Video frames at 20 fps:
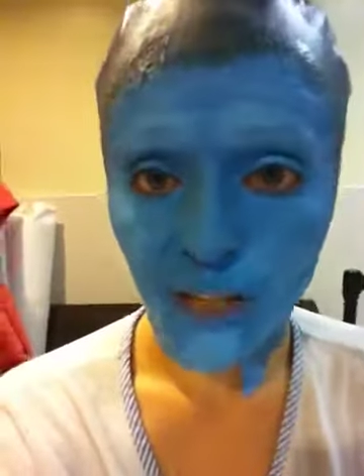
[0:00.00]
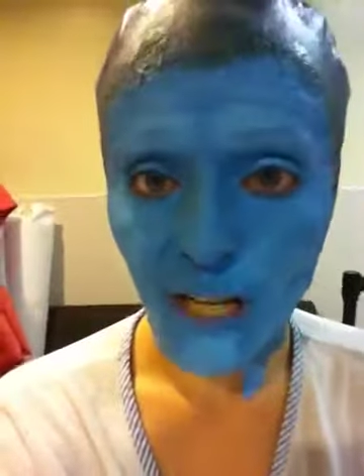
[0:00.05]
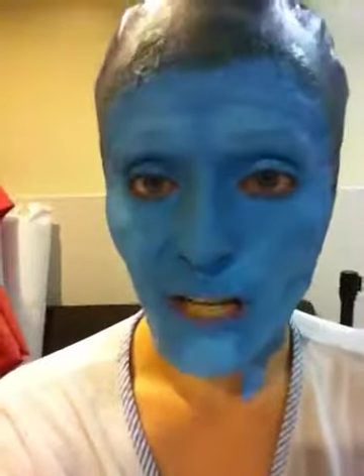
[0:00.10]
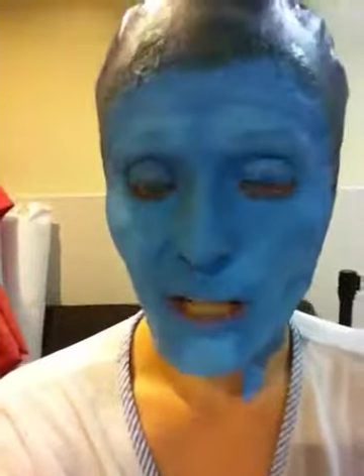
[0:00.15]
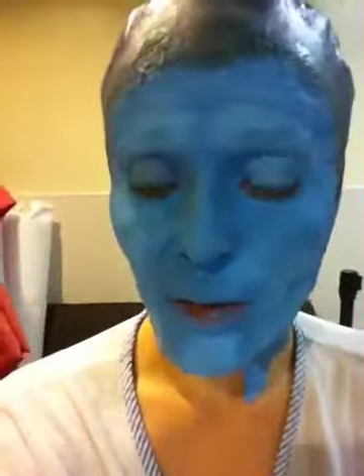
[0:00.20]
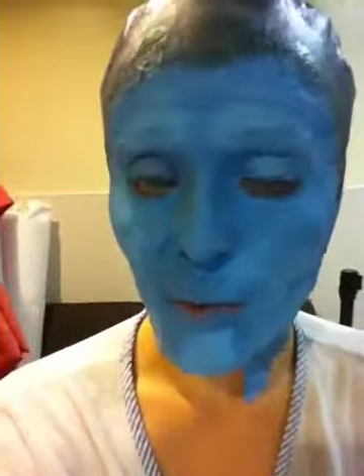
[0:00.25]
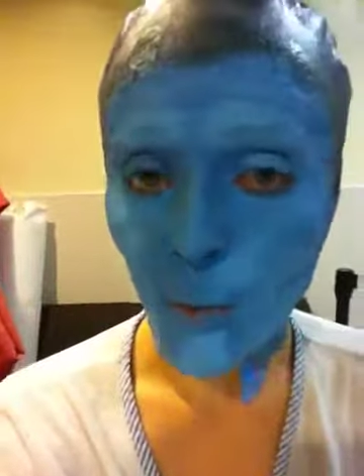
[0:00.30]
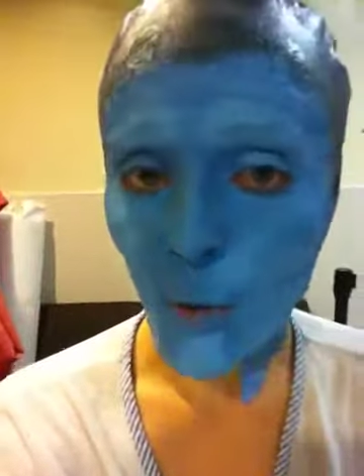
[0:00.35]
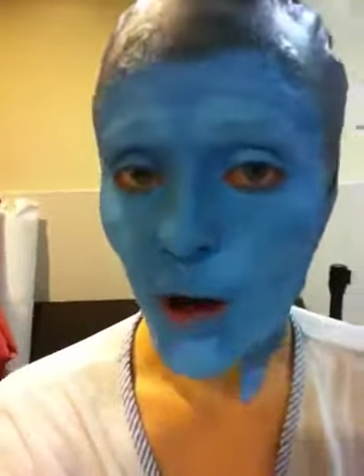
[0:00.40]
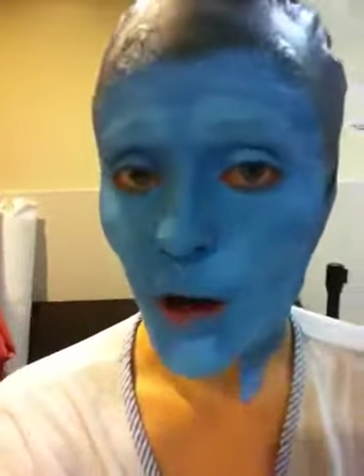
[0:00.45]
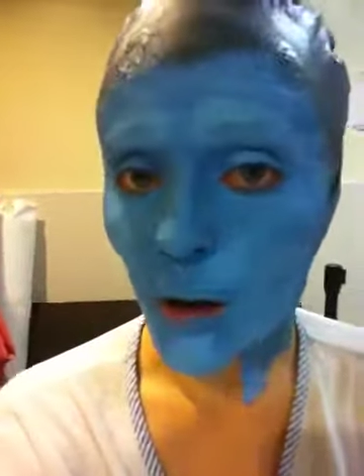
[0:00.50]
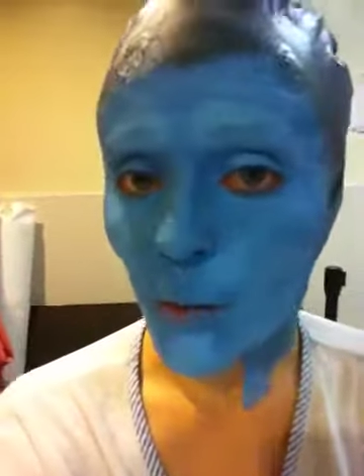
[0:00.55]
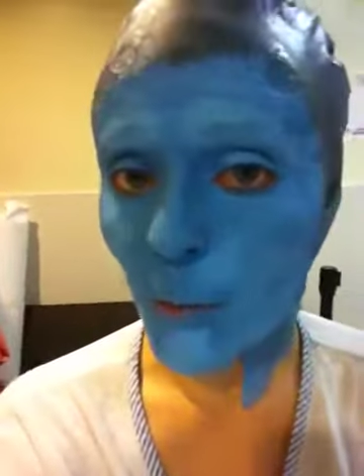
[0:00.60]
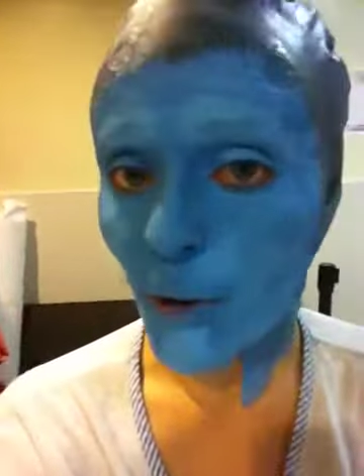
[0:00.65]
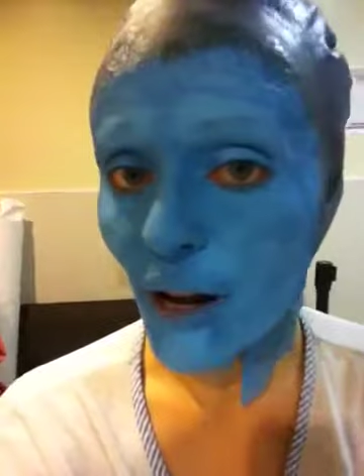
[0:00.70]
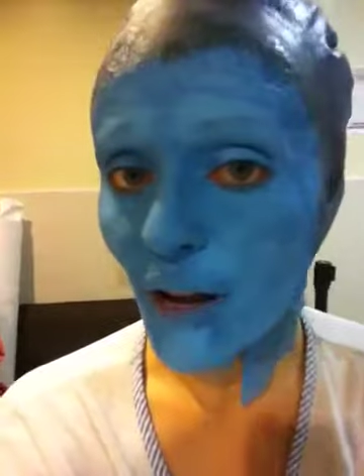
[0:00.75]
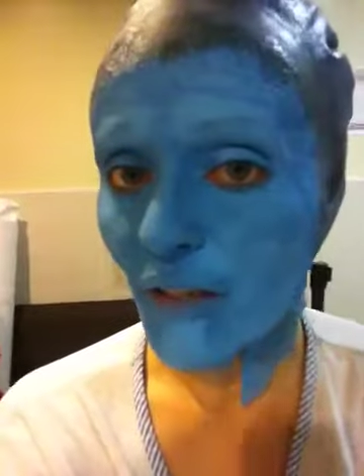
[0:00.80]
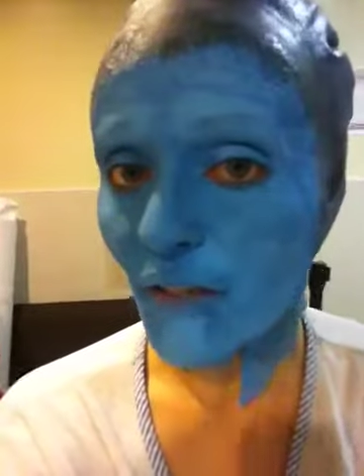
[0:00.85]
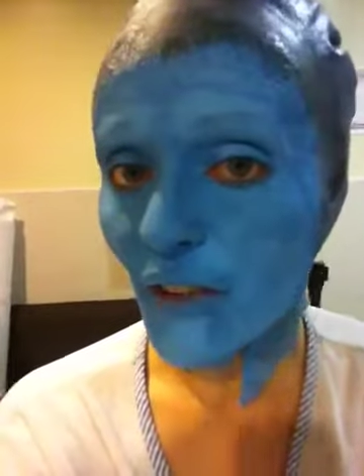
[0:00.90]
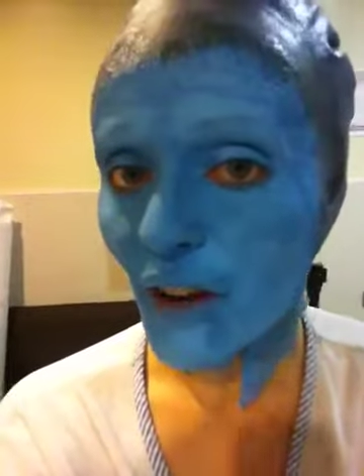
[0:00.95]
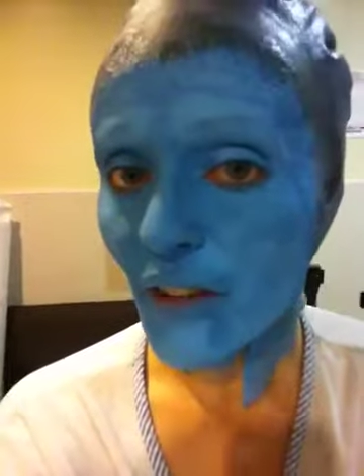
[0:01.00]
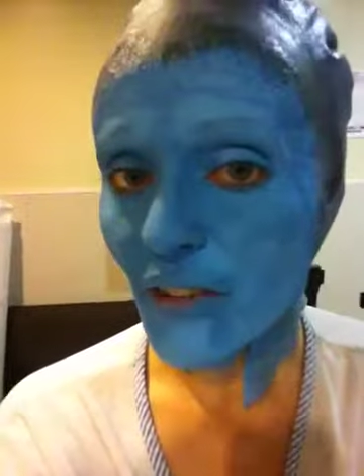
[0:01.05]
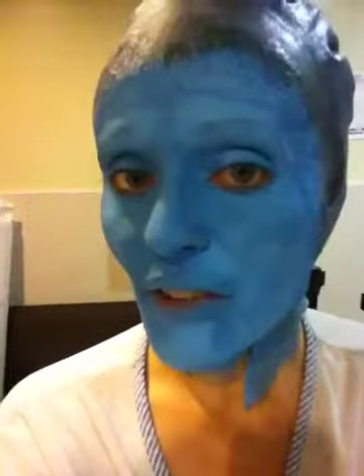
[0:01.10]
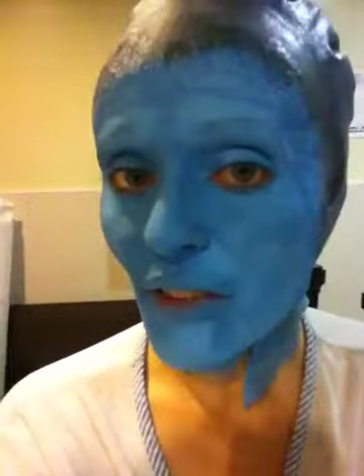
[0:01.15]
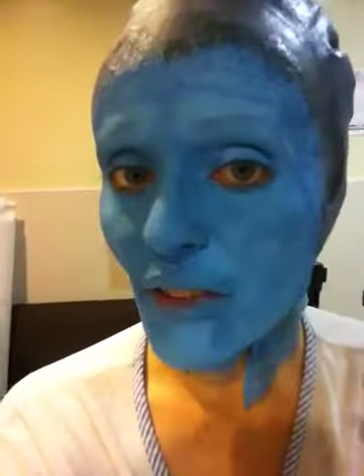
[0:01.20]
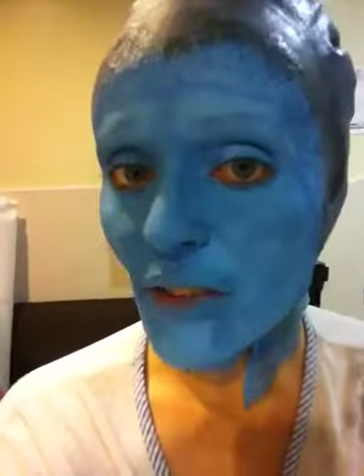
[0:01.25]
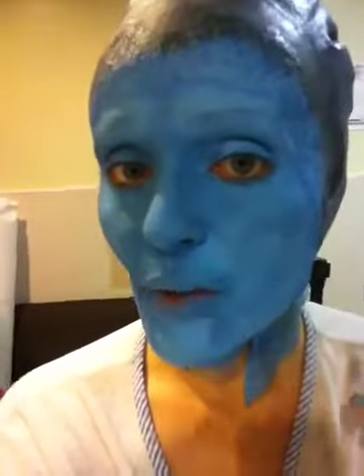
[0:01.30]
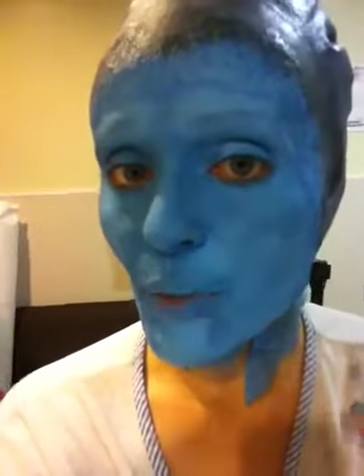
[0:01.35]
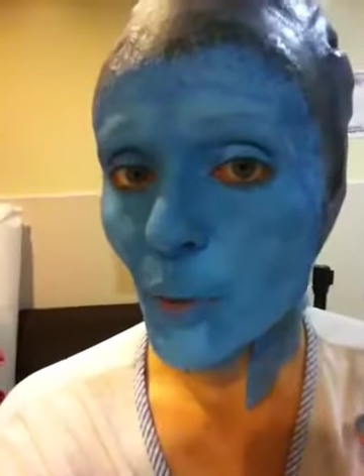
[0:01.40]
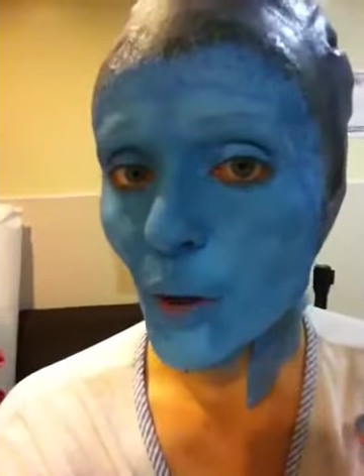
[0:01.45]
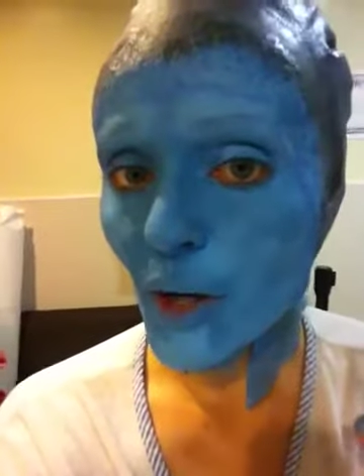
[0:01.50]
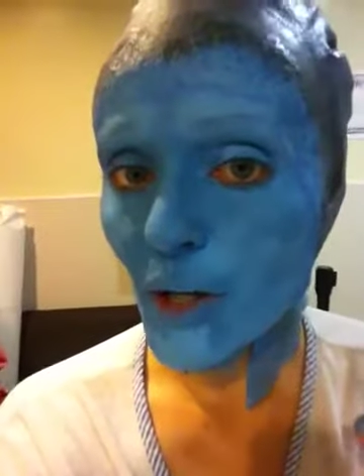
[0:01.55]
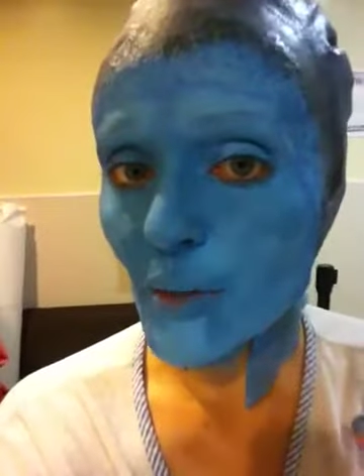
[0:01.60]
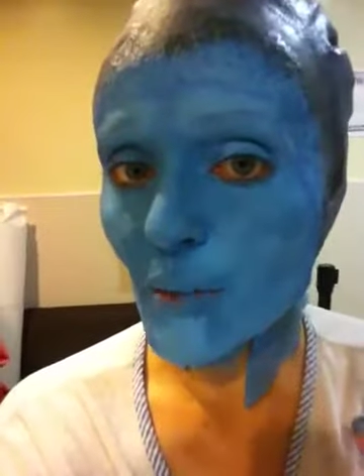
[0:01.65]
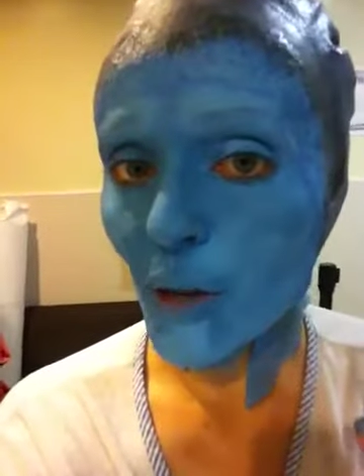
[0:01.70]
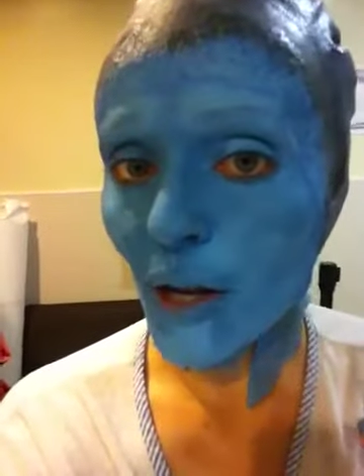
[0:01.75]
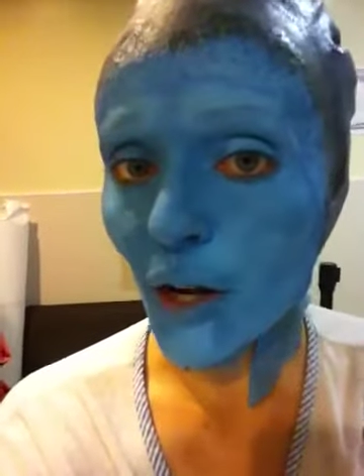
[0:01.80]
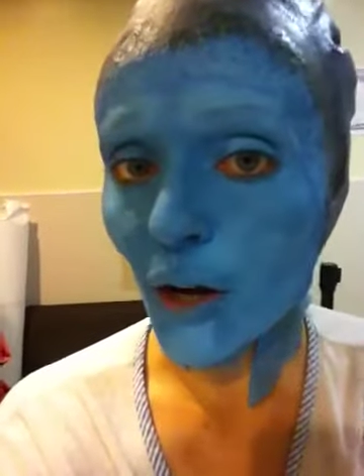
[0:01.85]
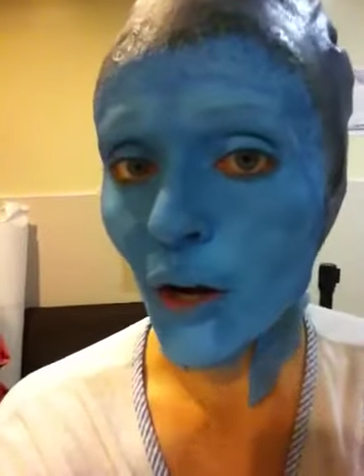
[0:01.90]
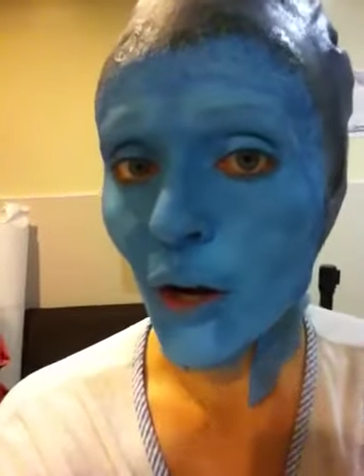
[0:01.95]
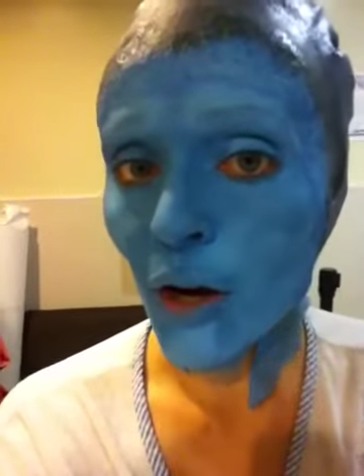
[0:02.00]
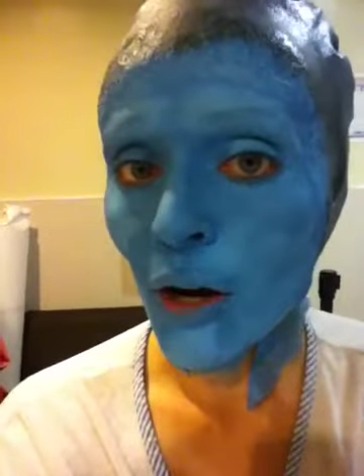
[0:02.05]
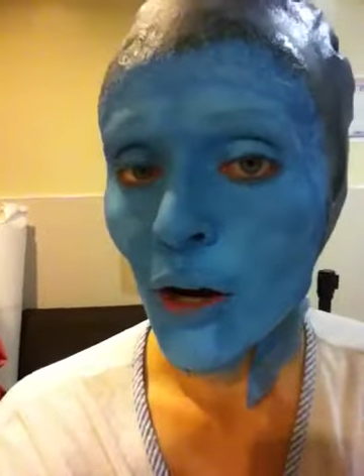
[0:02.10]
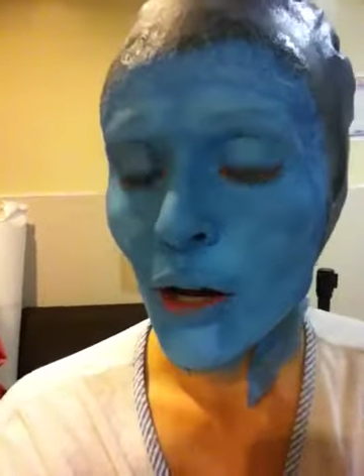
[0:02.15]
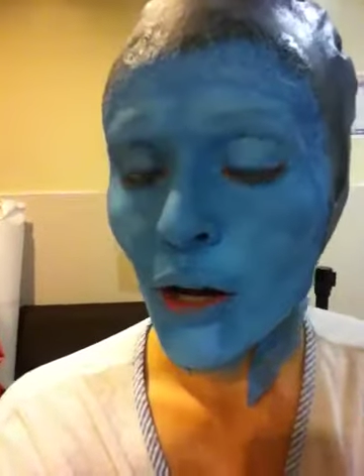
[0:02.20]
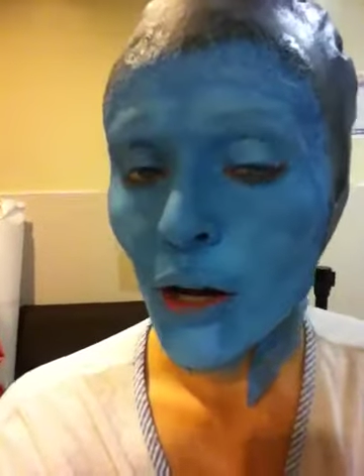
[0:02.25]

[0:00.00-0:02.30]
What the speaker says: as well, but I found that this works better,